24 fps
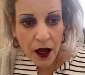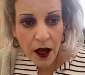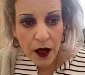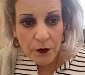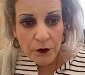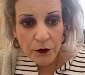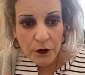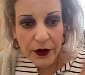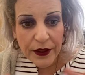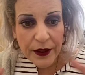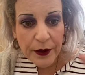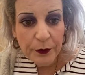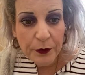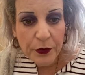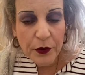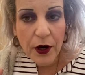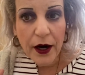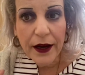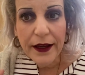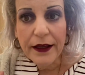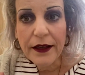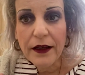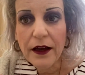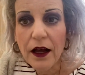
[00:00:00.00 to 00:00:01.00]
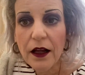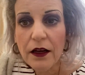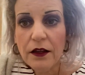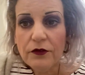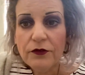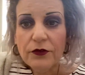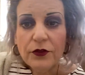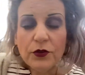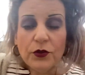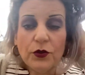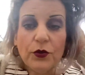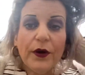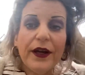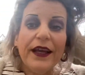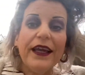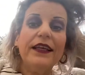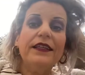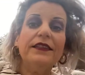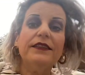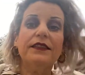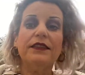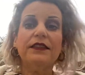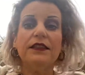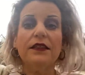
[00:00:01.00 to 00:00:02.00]
with a bright, colourful
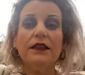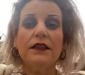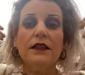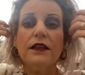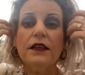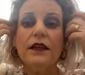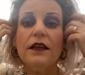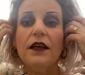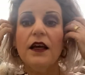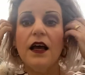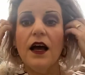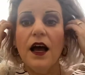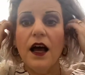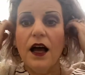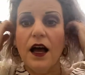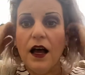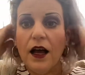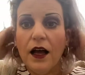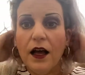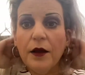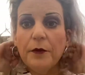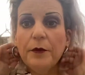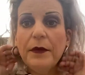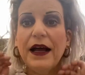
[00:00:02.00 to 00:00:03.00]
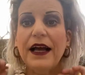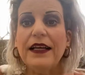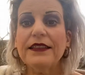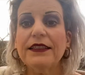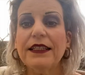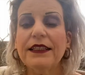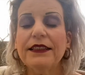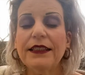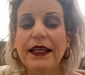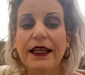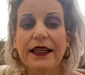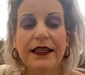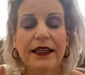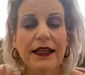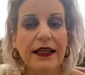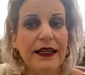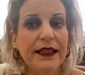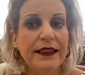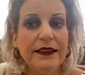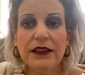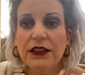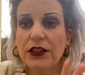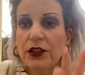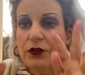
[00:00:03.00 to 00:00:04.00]
twist. As I say,
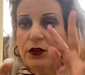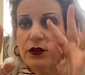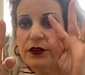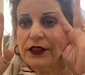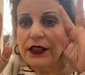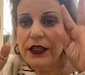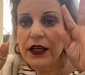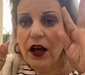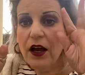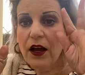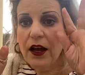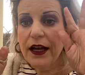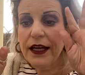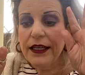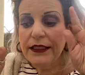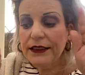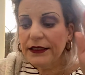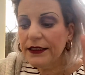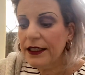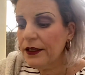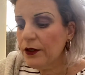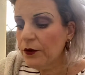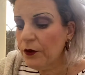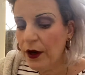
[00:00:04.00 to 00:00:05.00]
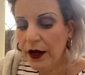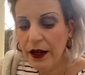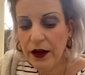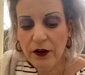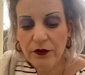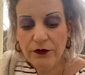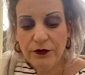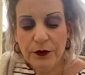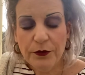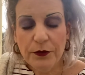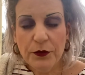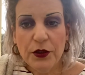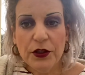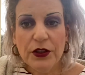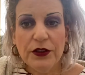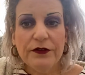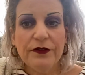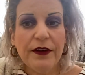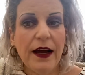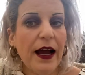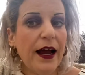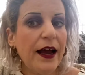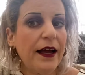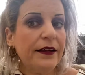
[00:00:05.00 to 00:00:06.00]
glitter on the eyes. They quite often would have
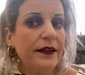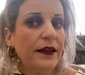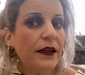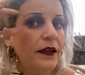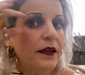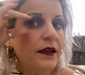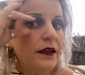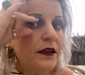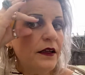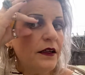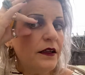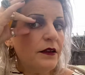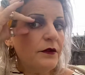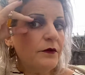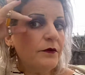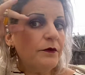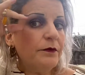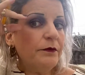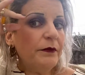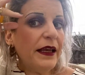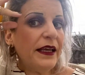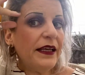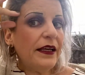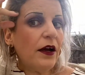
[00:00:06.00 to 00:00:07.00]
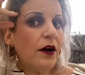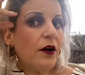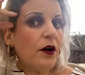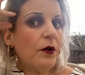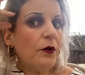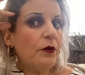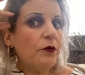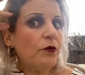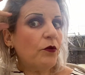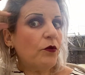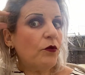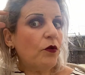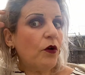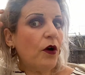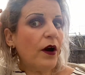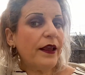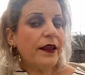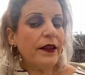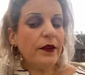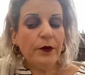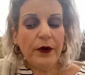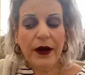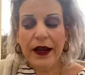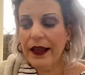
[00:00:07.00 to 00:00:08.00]
had makeup coming right
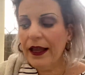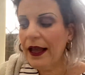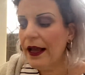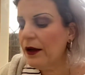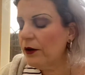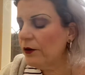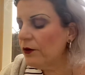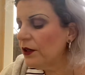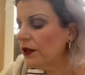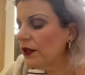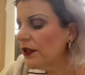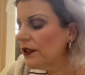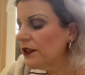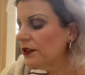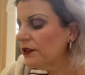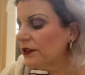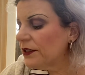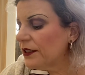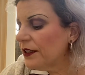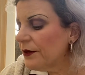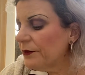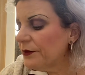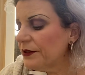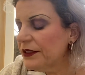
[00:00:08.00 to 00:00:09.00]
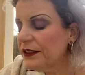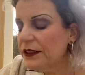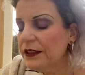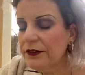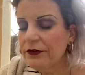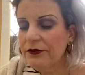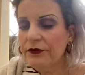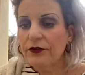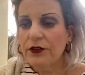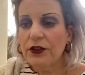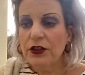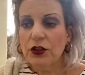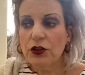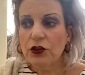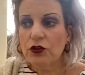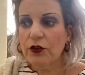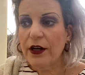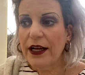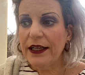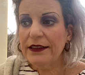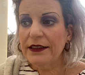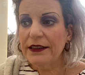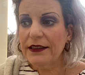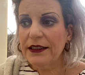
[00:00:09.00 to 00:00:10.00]
the way out. So there were different
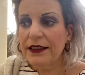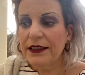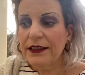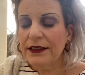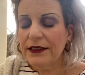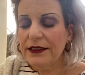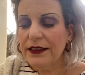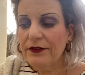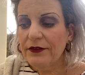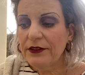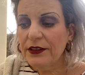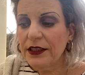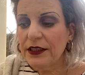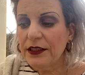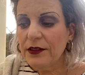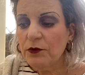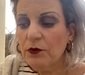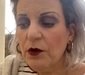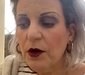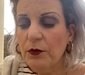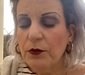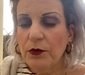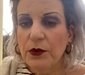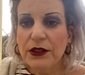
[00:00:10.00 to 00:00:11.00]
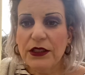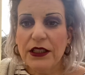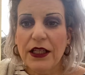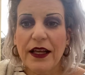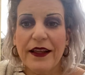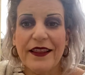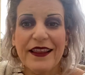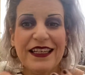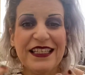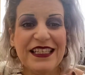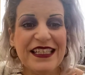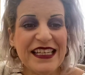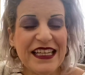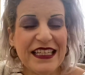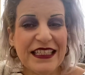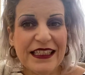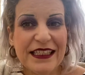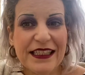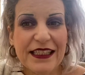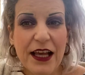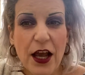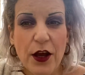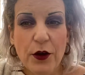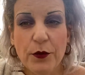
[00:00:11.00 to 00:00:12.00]
trends in the 70s. One was like the
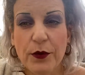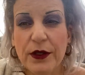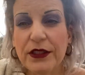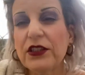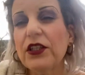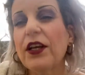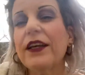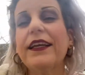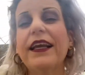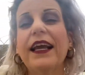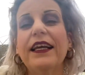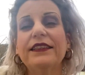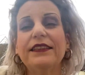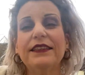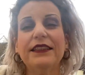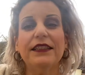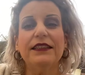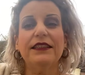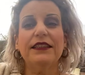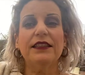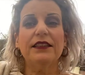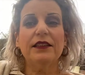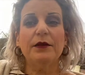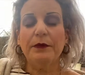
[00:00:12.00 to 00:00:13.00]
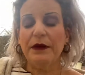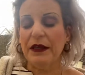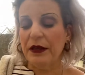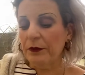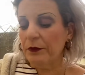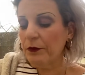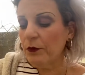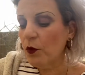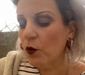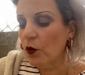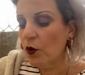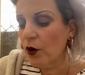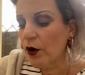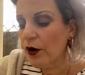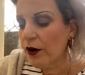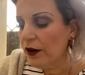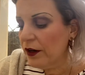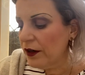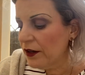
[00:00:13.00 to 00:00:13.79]
disco, which I guess this is a bit more